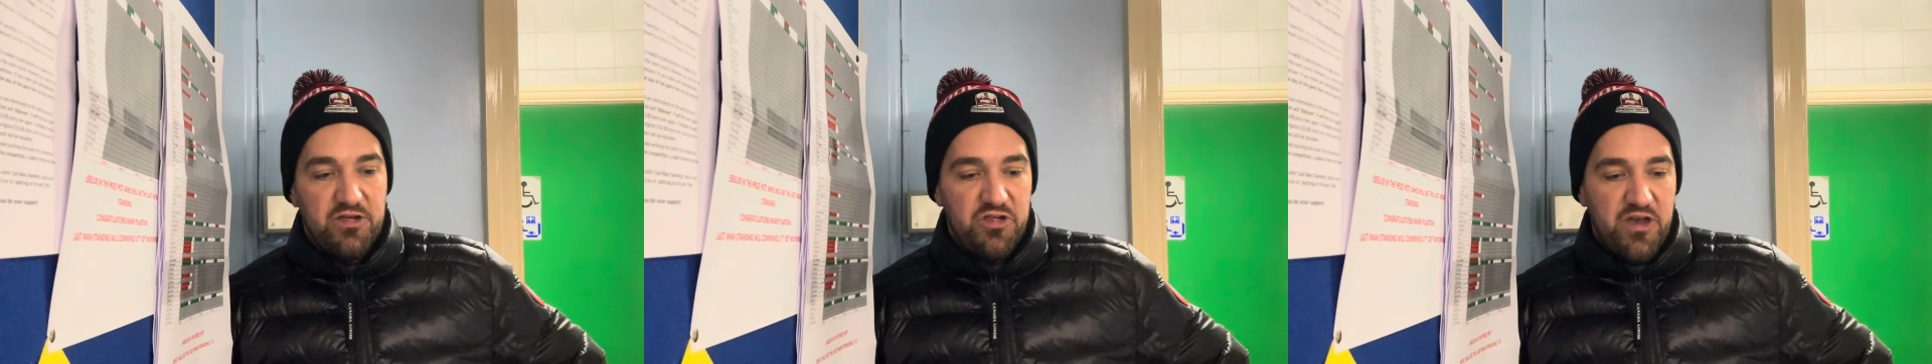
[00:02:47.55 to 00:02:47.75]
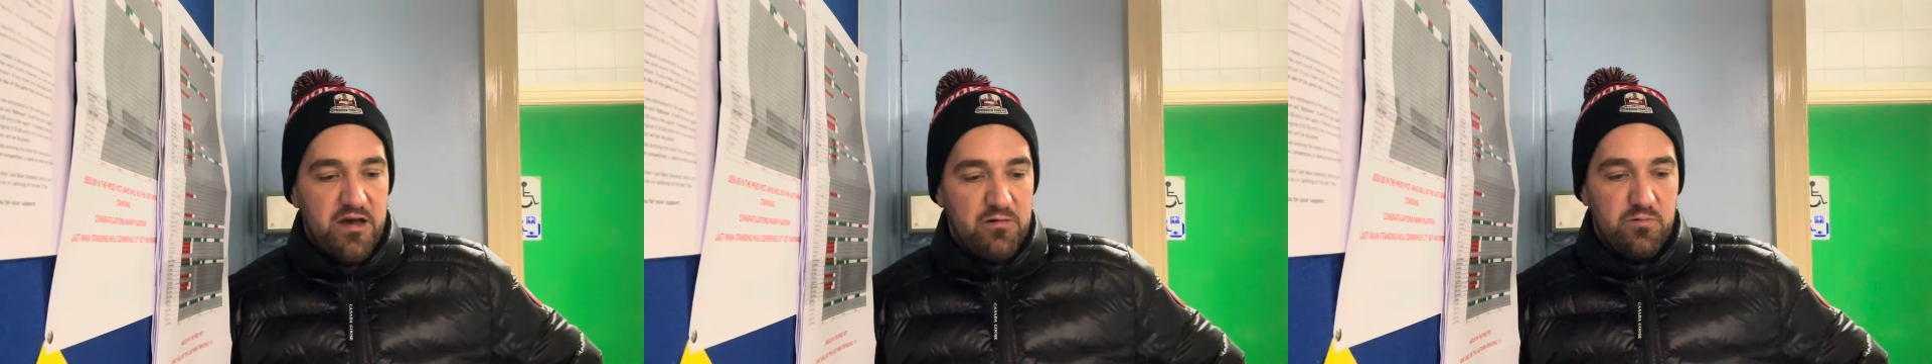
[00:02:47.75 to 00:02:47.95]

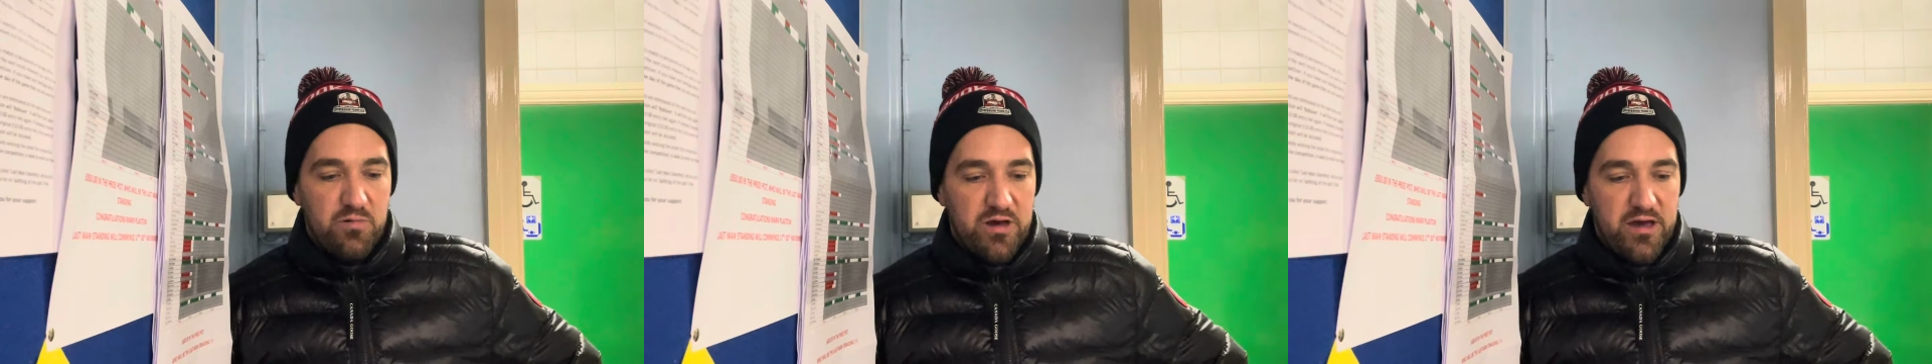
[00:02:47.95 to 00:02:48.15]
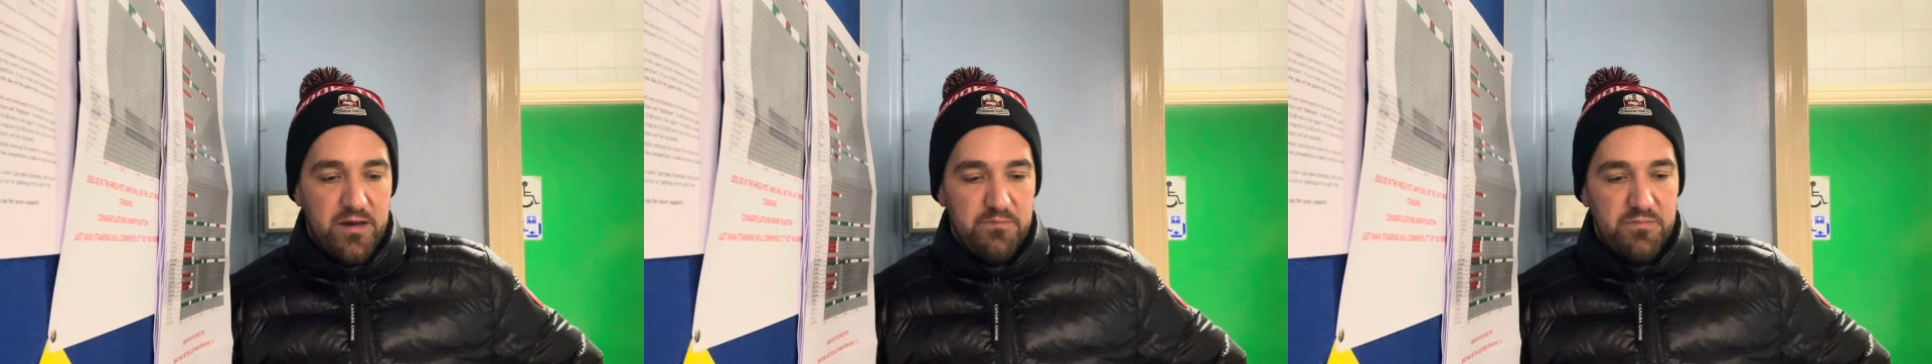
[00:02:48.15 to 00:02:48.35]
So,
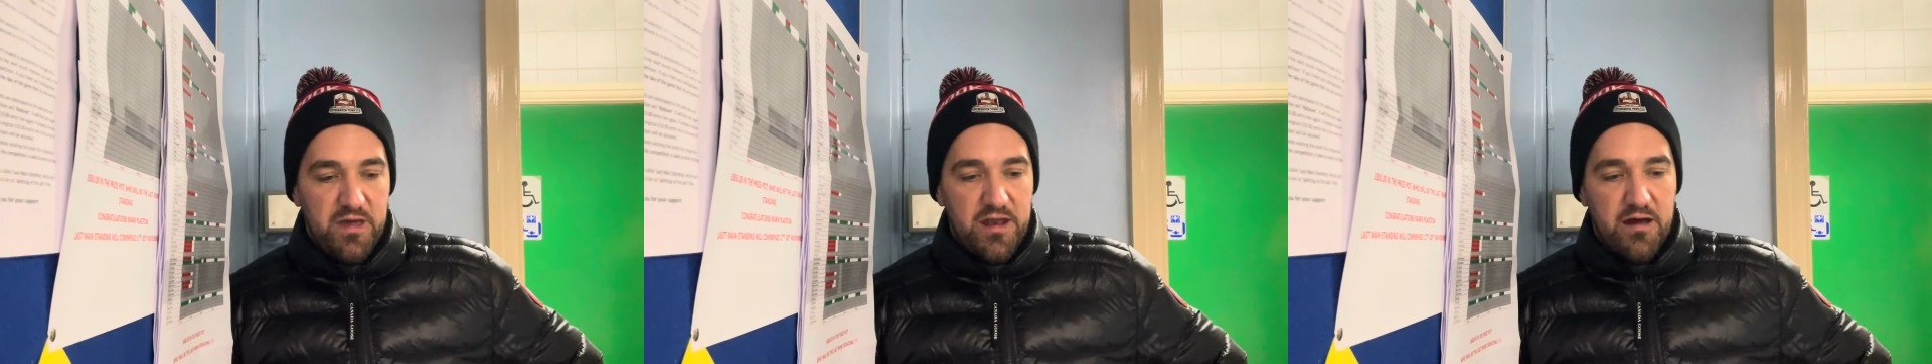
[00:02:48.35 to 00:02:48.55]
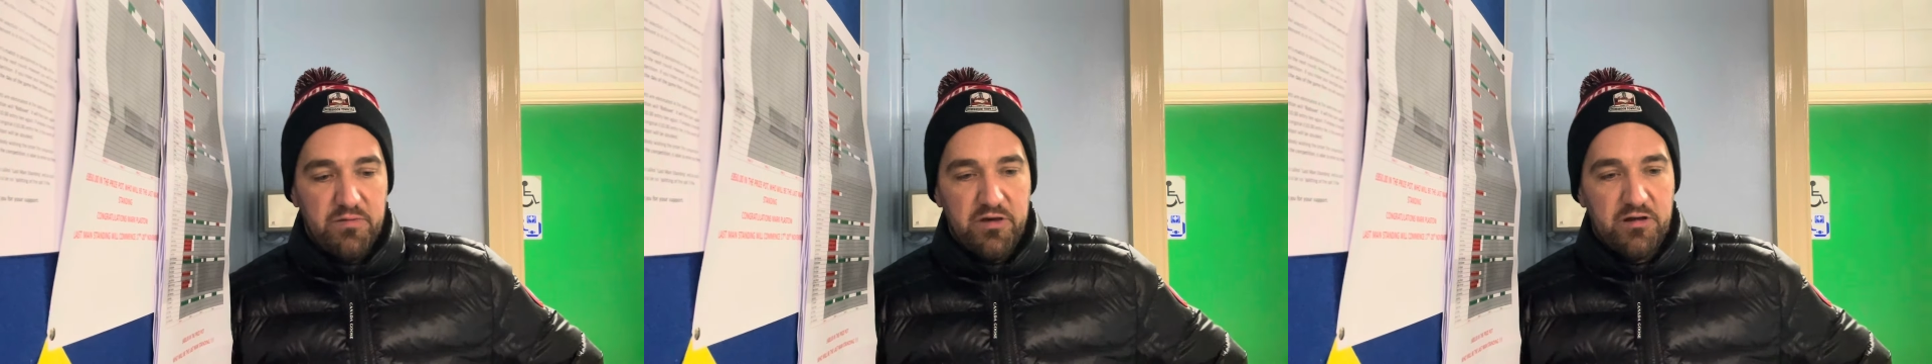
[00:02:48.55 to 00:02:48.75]

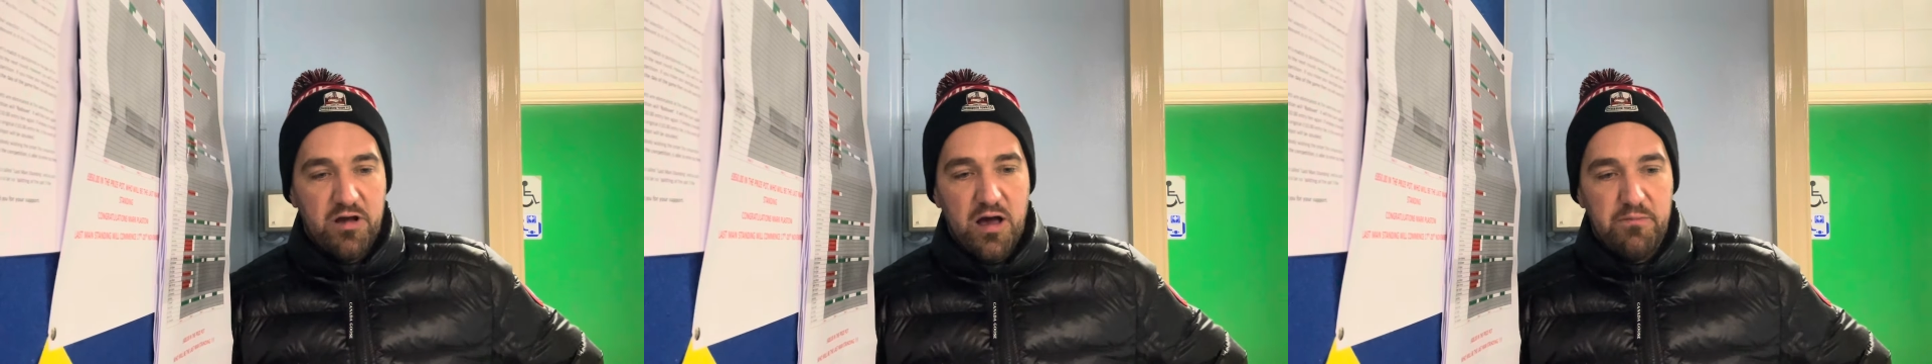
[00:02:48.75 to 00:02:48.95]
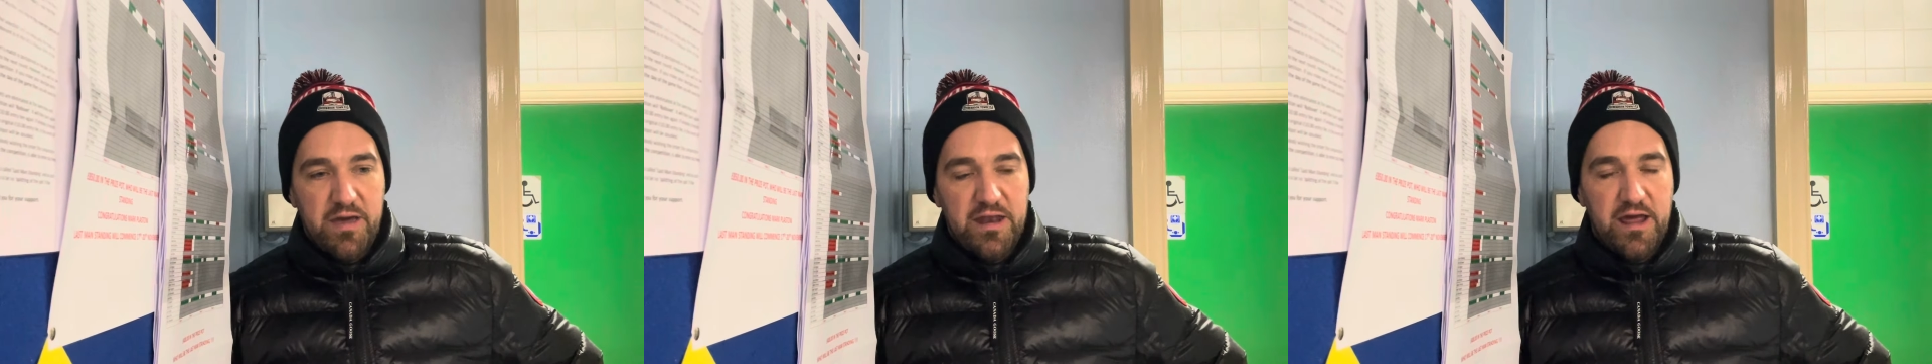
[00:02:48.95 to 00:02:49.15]
you know, there
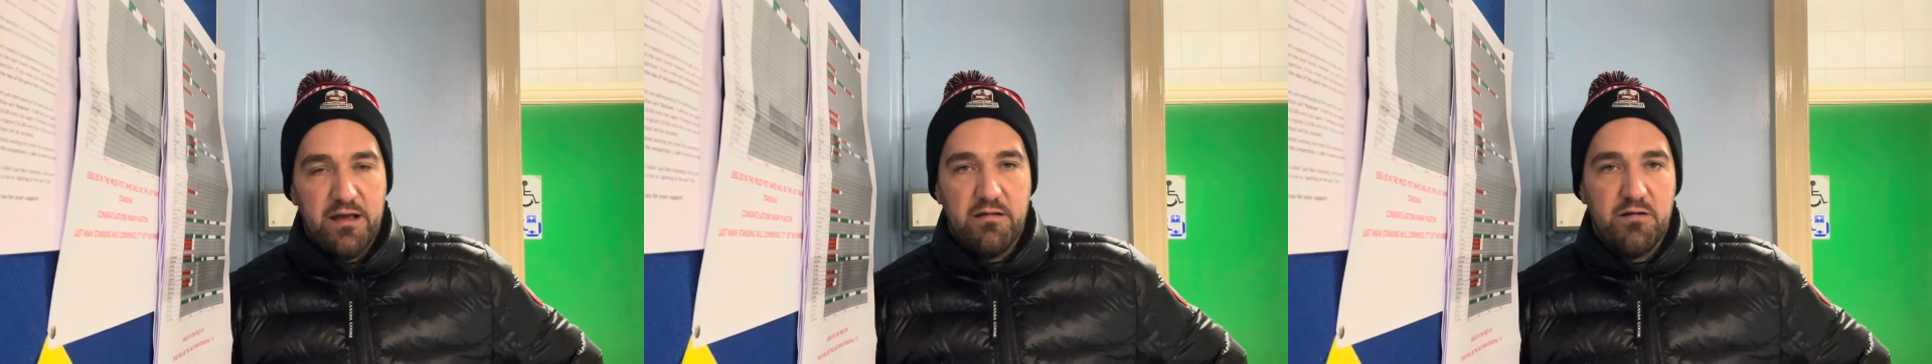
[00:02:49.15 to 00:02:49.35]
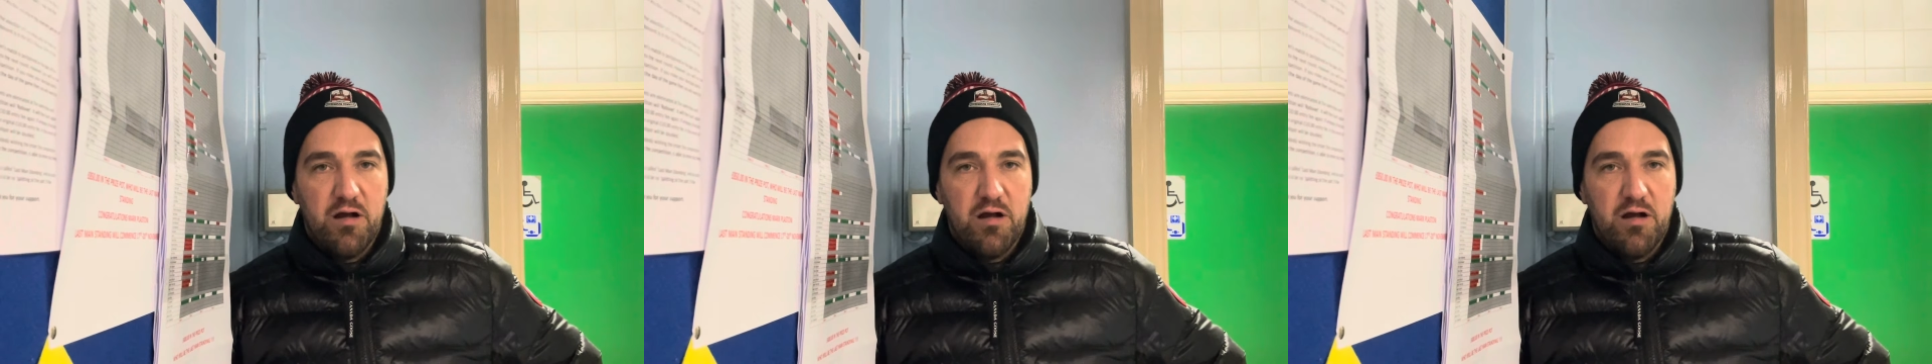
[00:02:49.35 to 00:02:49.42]
can't be any